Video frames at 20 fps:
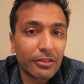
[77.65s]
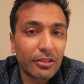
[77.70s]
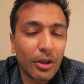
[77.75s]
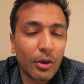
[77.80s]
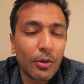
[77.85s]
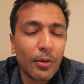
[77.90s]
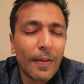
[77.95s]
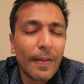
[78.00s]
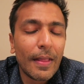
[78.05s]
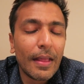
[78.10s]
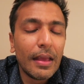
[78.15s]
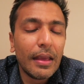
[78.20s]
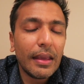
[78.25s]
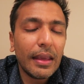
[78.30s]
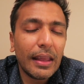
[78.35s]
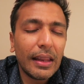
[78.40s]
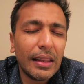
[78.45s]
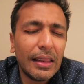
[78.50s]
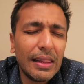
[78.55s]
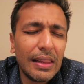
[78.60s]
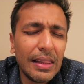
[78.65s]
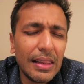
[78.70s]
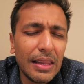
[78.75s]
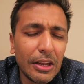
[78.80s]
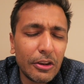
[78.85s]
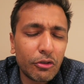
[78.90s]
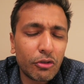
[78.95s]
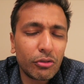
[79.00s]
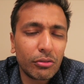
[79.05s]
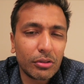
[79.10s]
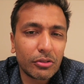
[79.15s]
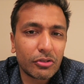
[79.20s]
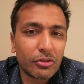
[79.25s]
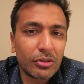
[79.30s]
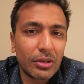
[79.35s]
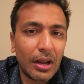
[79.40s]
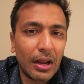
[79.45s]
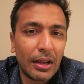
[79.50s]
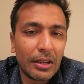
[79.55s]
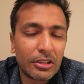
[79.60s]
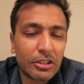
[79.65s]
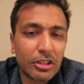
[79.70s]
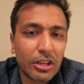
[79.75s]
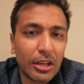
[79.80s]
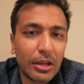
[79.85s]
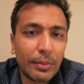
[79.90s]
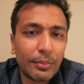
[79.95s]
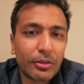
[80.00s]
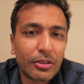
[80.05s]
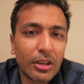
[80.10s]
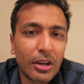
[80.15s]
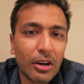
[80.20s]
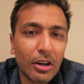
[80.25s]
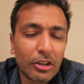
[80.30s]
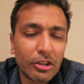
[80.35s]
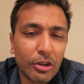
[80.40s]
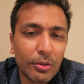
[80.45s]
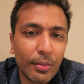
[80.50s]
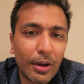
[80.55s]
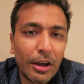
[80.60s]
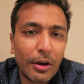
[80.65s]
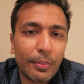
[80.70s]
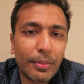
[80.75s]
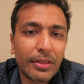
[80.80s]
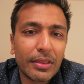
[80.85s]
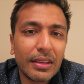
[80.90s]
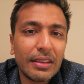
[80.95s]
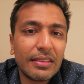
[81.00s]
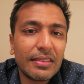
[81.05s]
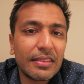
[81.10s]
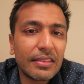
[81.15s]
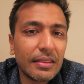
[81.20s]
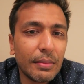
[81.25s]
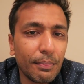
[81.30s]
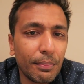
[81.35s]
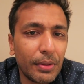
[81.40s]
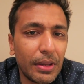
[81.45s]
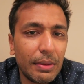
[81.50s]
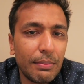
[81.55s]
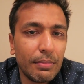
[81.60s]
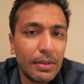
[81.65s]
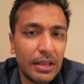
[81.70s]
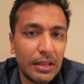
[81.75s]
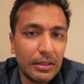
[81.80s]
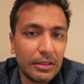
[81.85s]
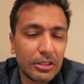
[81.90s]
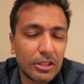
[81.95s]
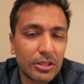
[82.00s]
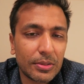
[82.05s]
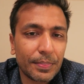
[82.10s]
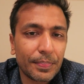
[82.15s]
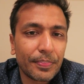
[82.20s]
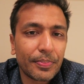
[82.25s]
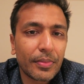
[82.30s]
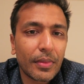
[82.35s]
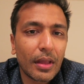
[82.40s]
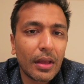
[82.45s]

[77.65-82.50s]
So in literal terms, cardiomyopathy simply means